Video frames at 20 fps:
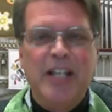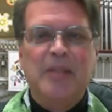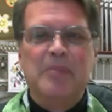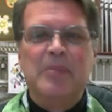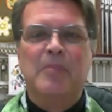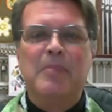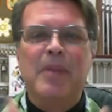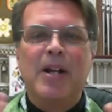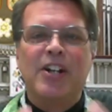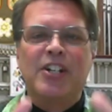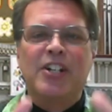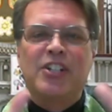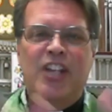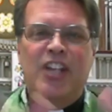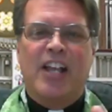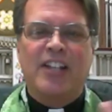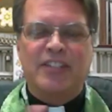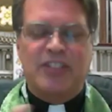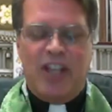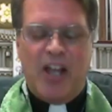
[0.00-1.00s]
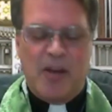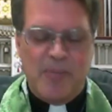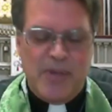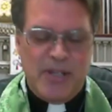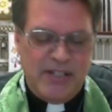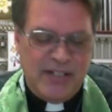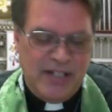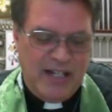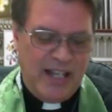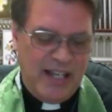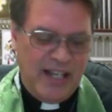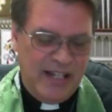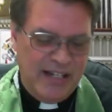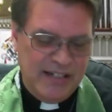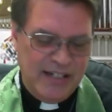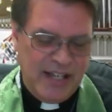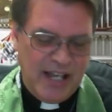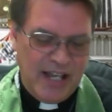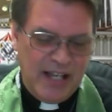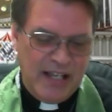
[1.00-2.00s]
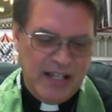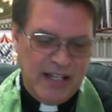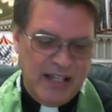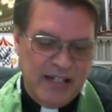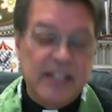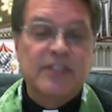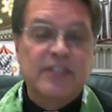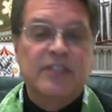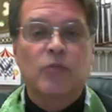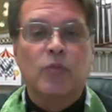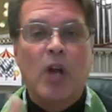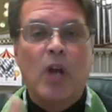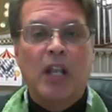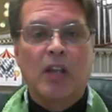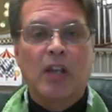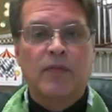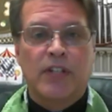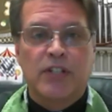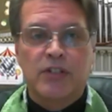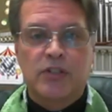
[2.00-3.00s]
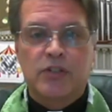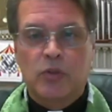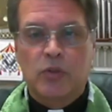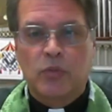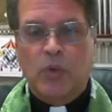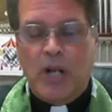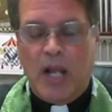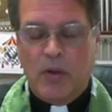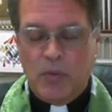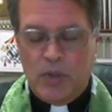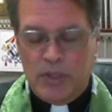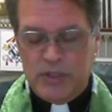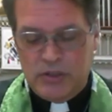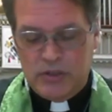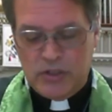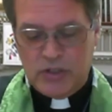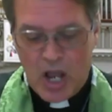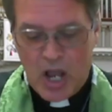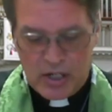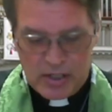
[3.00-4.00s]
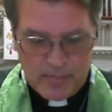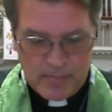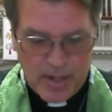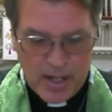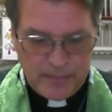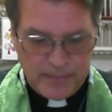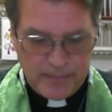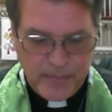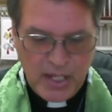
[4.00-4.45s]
but marriage does come in and is relevant to what I want to talk about.